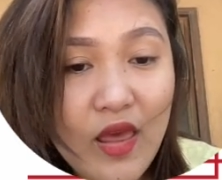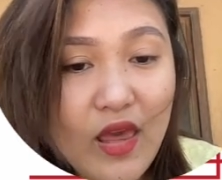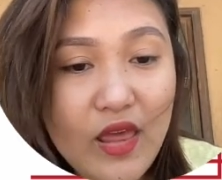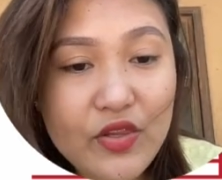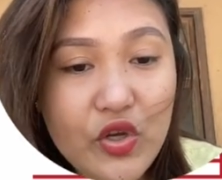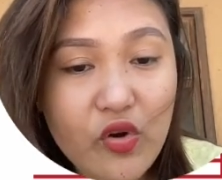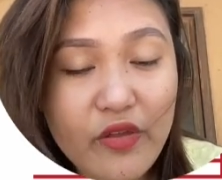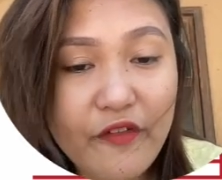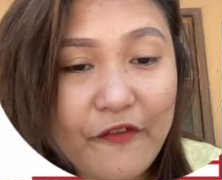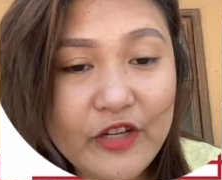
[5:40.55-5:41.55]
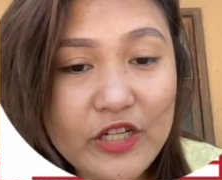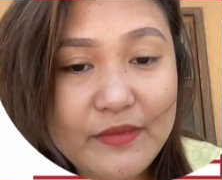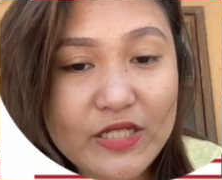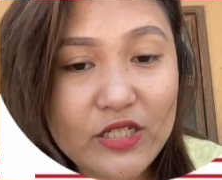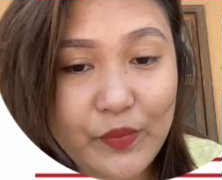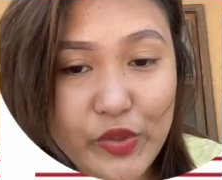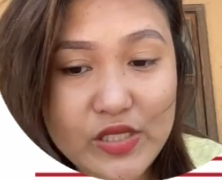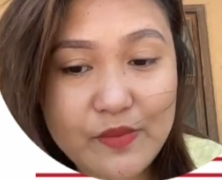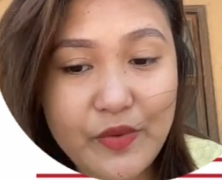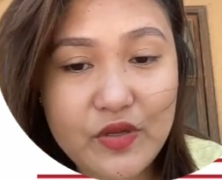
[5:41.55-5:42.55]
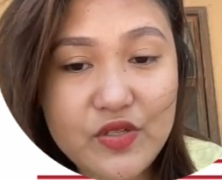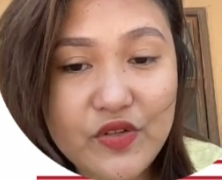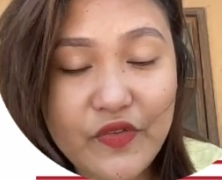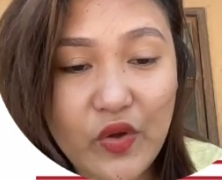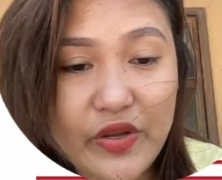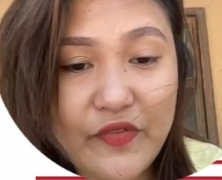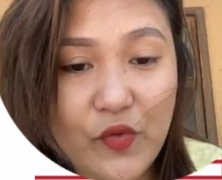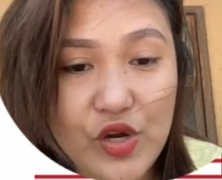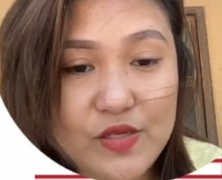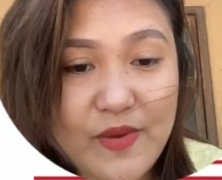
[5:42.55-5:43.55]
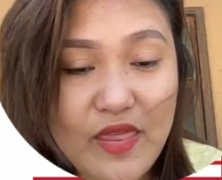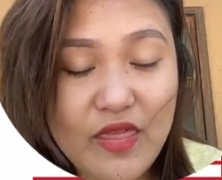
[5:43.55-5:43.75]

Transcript: And here are the fundamental principles of law enforcement.